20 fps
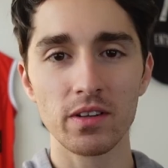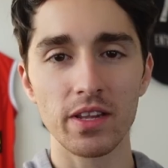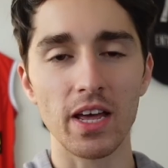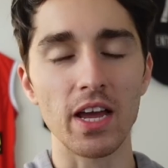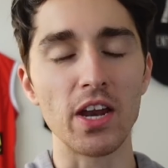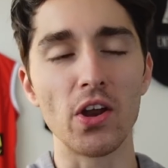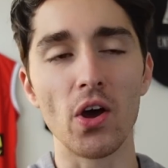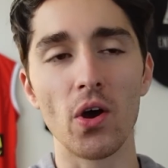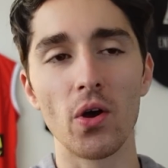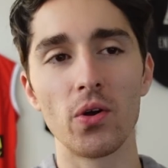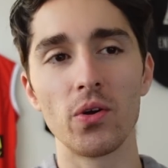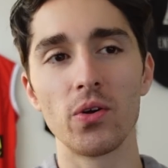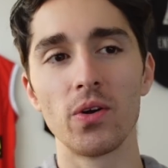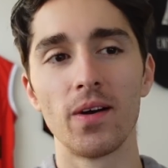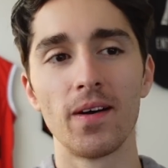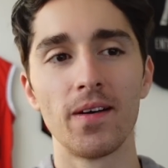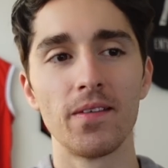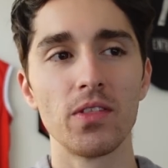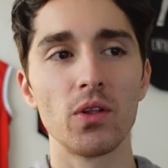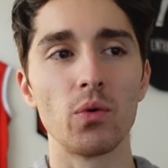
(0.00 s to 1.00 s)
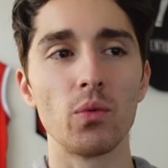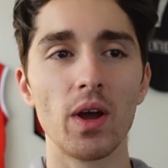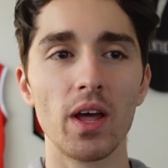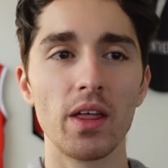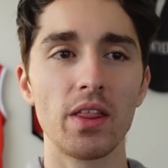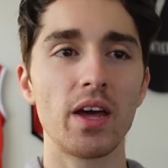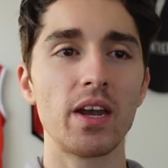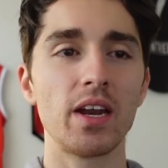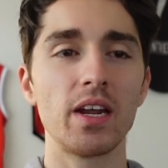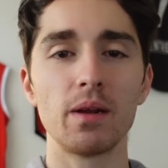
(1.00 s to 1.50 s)
They know where
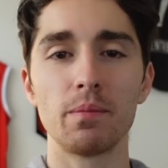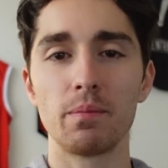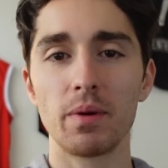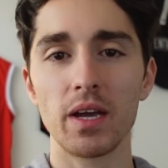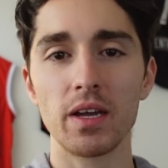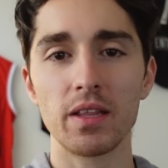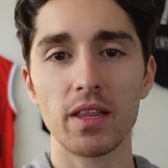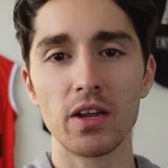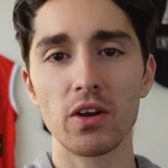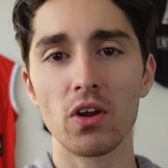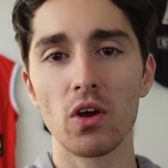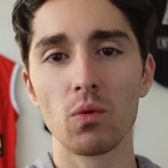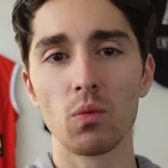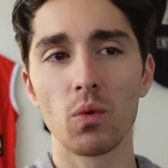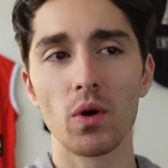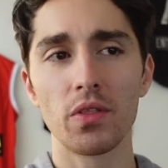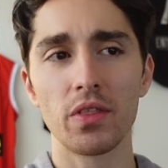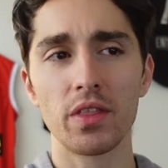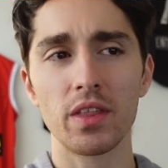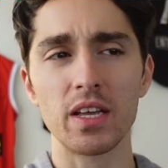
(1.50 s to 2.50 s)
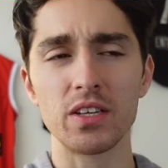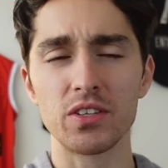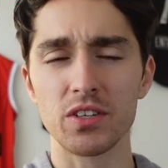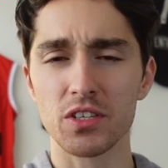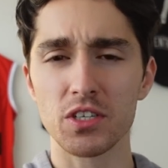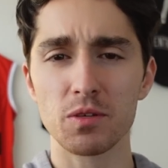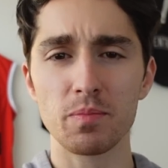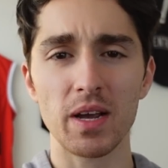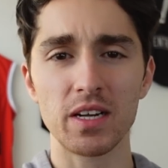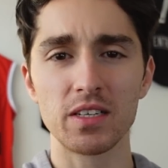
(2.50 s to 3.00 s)
they need to be. They know what is
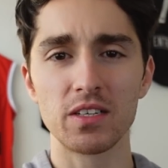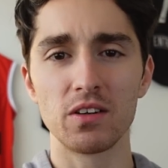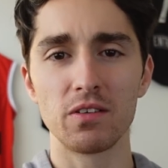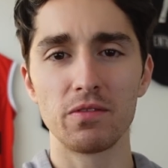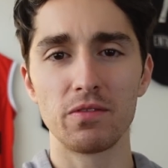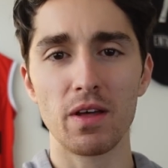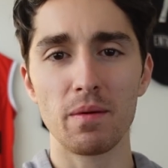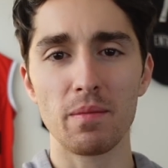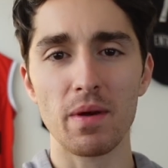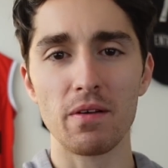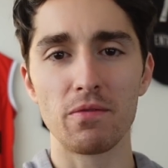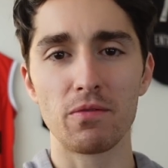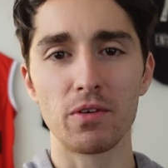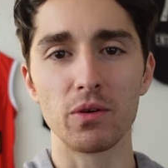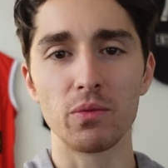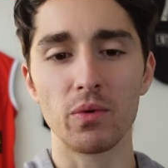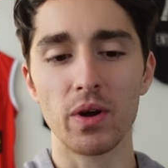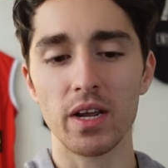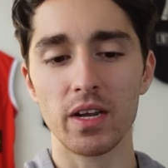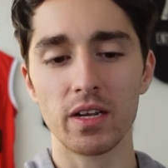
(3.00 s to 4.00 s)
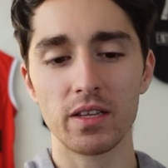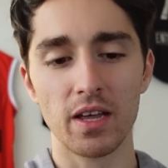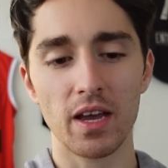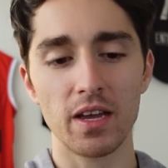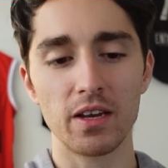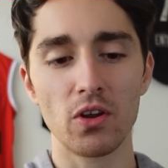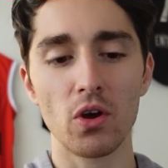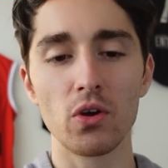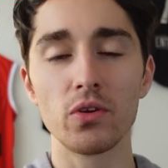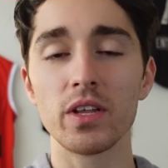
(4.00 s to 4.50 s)
expected of them every week.
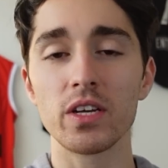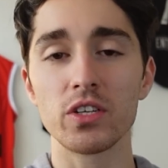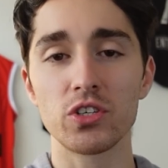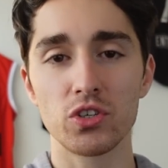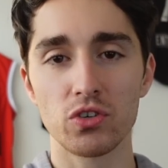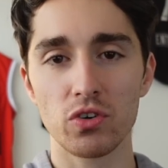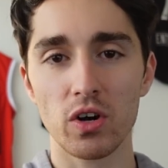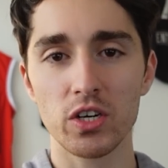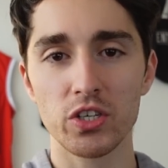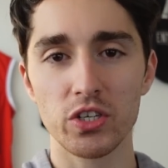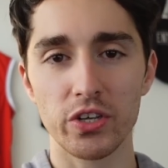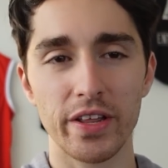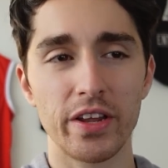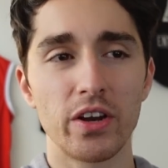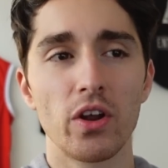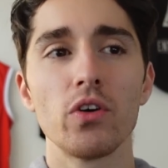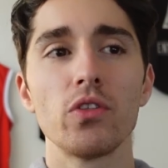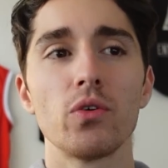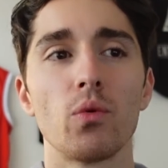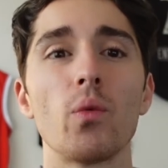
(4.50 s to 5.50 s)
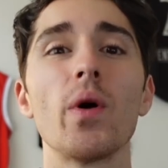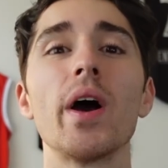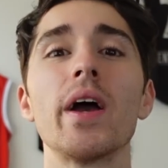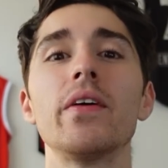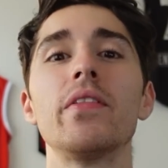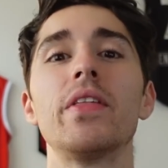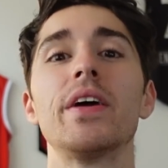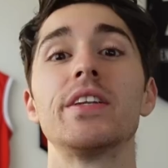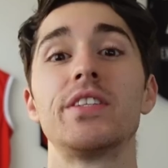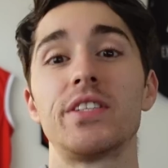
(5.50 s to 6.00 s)
They know their structure. They know the
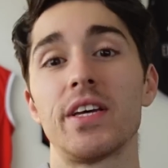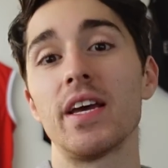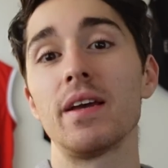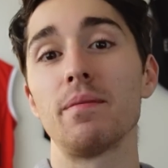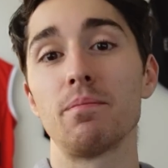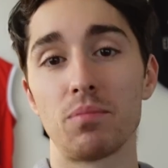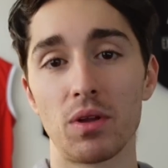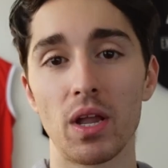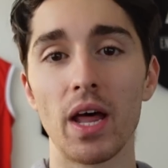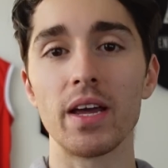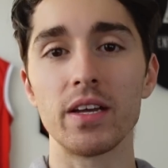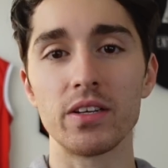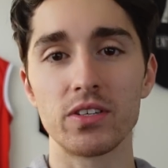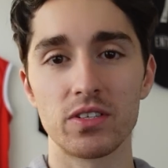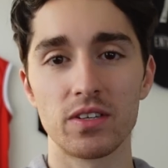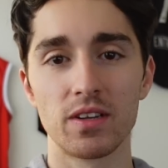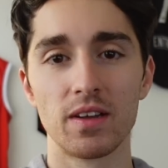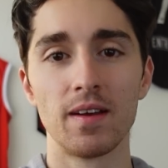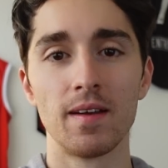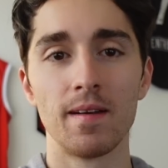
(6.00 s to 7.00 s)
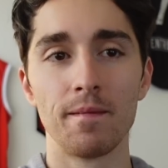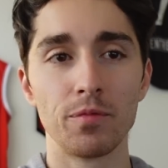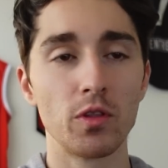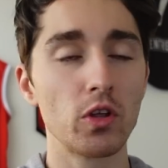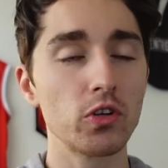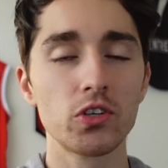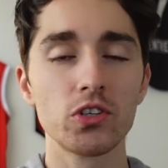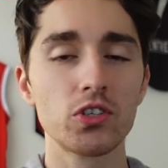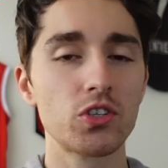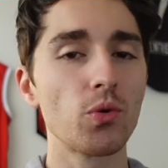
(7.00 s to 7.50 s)
way their team plays.
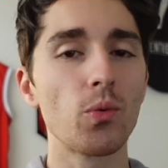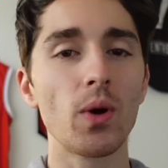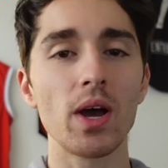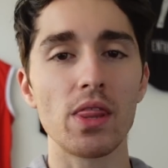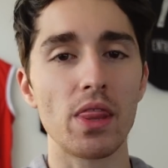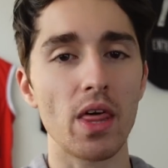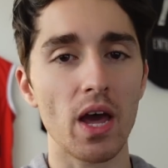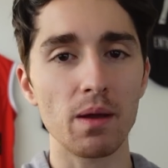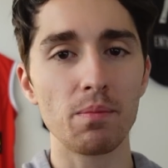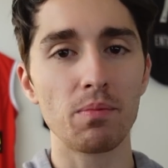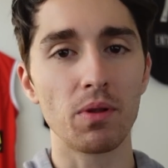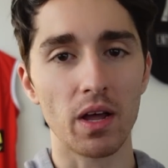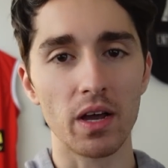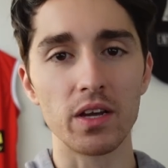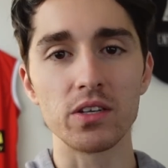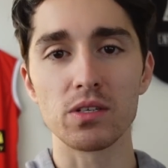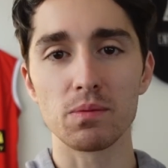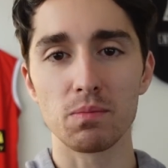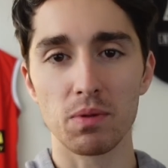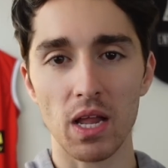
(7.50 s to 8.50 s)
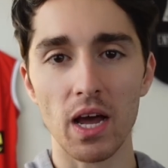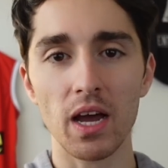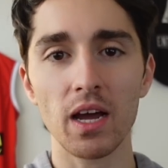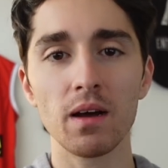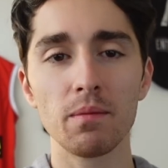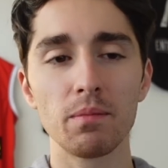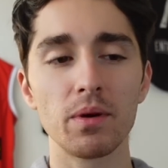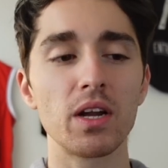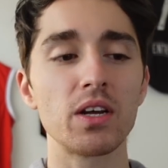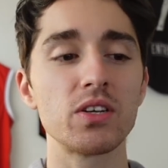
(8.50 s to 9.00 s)
Not just the way they play as a
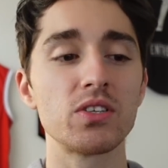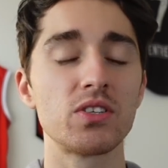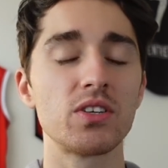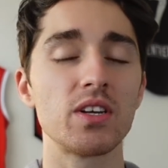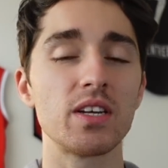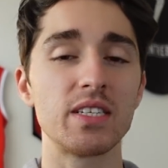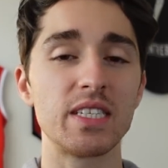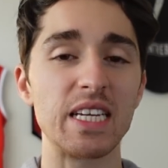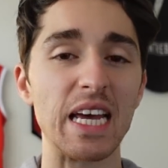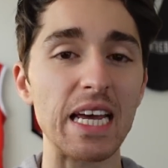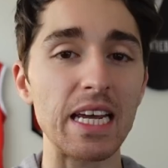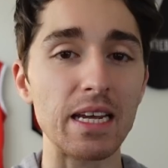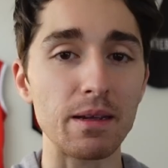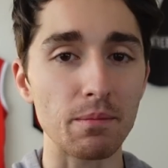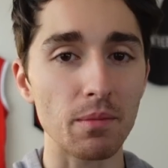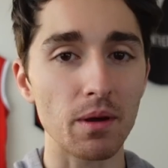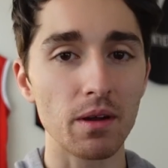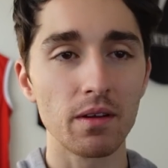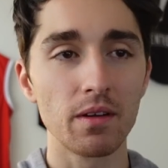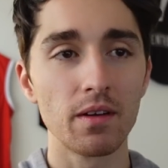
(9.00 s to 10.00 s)
player, but as a team.